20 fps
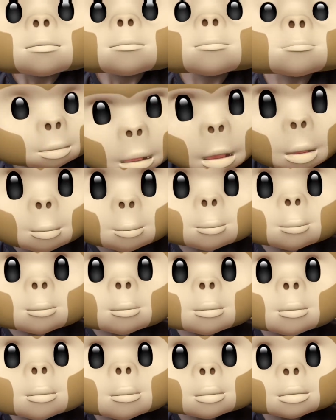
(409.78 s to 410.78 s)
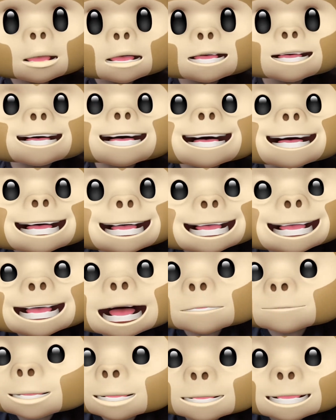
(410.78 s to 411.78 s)
Woo!
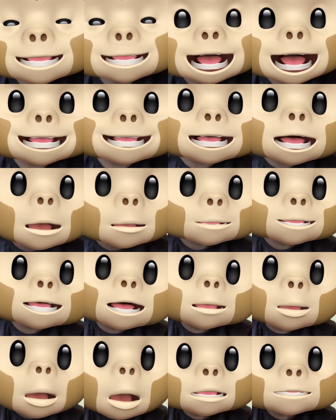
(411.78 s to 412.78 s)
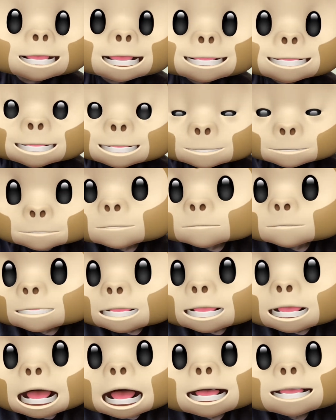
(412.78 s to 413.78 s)
I'm sorry guys, that was a long list.
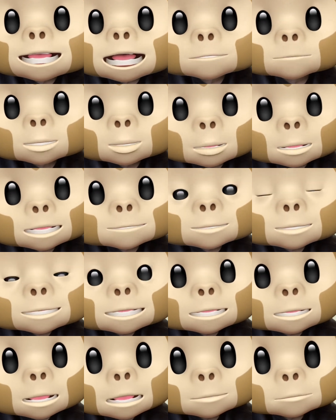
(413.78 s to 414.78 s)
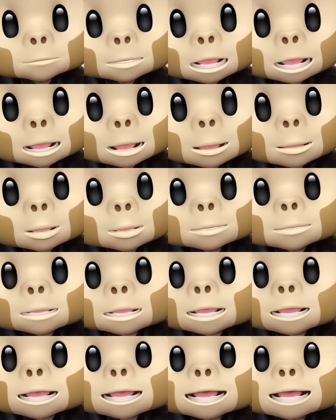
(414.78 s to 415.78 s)
And I'm sorry for the long
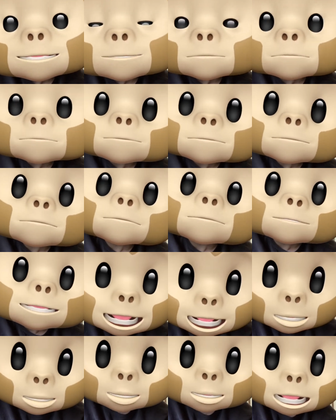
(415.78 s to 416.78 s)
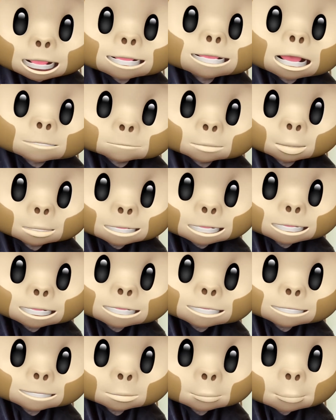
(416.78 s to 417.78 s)
video. And thank you guys if you are
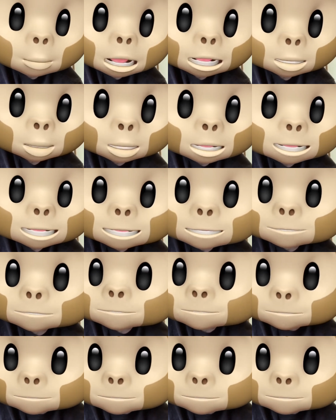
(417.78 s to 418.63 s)
still watching.